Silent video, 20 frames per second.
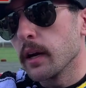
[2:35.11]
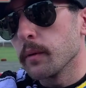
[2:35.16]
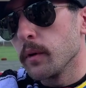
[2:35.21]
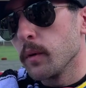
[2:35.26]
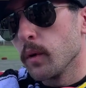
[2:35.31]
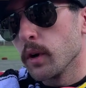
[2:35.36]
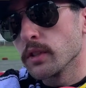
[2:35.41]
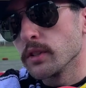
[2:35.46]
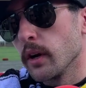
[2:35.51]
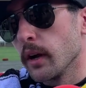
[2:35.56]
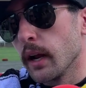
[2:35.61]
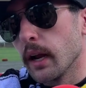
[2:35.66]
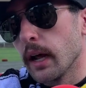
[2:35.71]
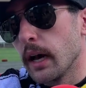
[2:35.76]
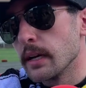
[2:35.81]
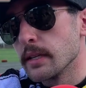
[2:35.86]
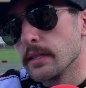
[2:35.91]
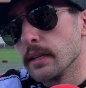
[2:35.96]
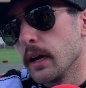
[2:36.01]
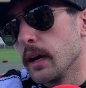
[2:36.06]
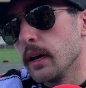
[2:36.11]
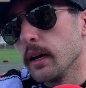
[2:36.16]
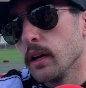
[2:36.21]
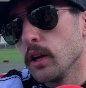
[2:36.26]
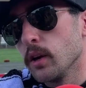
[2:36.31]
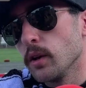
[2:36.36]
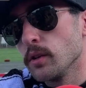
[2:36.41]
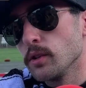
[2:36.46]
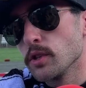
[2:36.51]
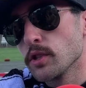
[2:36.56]
We worked on it last night, you
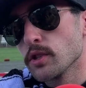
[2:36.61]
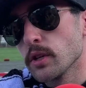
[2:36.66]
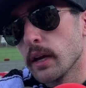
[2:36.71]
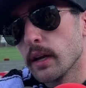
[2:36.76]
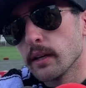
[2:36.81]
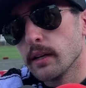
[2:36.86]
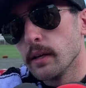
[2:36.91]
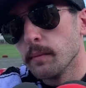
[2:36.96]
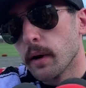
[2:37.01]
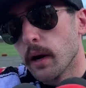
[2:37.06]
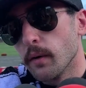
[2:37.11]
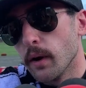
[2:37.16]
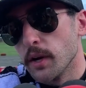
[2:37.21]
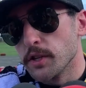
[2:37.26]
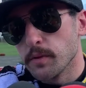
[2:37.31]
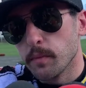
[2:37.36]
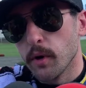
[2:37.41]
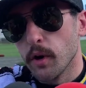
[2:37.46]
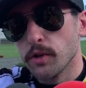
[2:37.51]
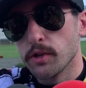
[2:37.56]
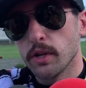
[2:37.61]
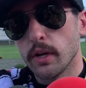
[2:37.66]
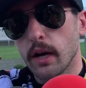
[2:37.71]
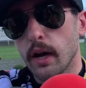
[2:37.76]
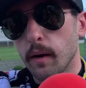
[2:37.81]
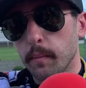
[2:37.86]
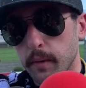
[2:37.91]
know, and just try to keep my range of motion up